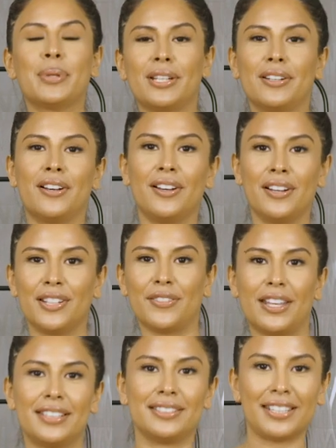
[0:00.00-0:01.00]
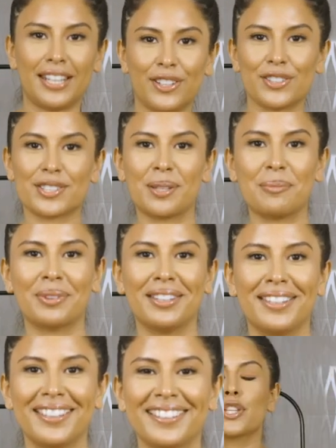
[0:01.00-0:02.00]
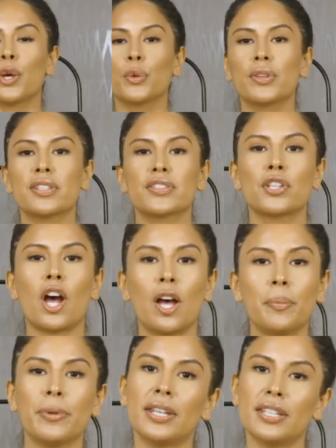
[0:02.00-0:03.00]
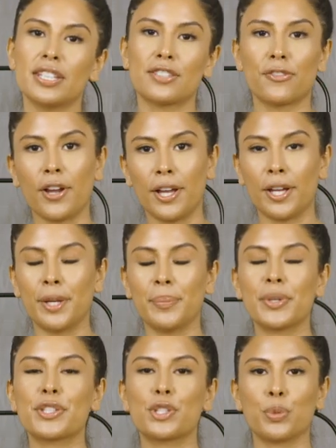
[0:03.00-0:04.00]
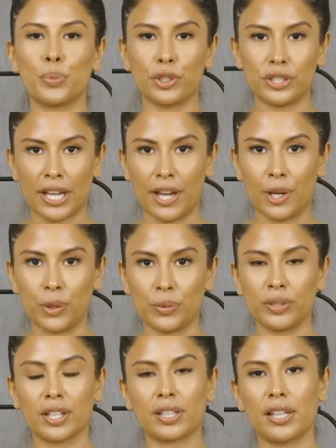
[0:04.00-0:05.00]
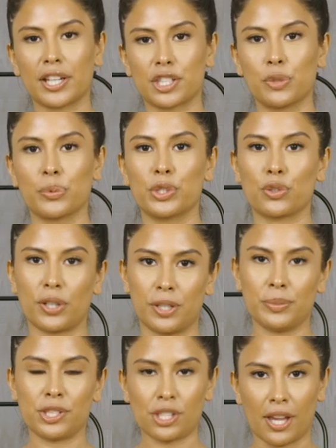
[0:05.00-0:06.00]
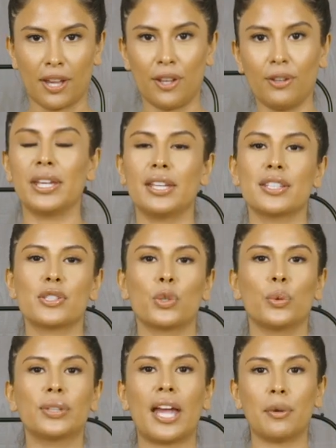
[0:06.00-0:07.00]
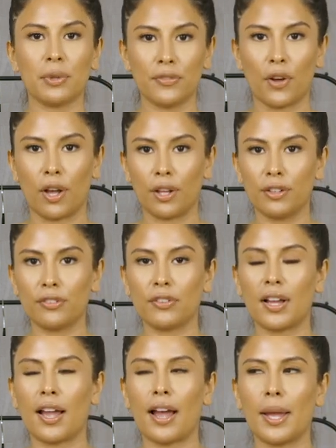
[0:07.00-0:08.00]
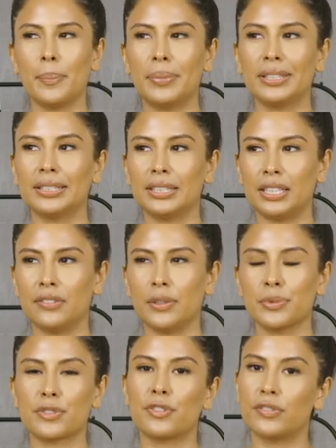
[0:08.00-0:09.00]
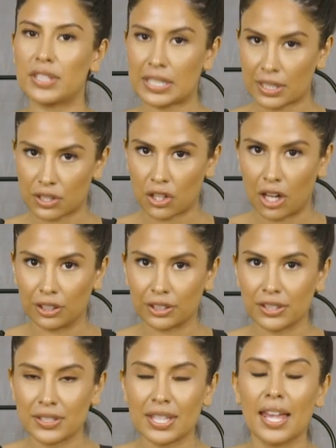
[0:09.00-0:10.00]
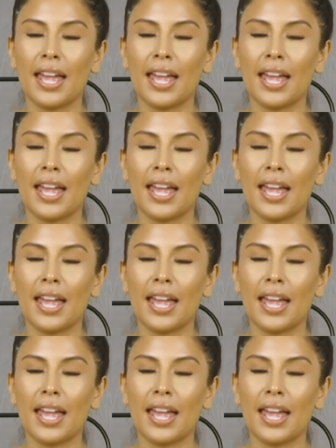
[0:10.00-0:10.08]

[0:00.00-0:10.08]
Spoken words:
put it on if I had a date or something. So this top is from Super Down, the collection with Drea Michelle. It is sold at Revolve. I believe it was $56,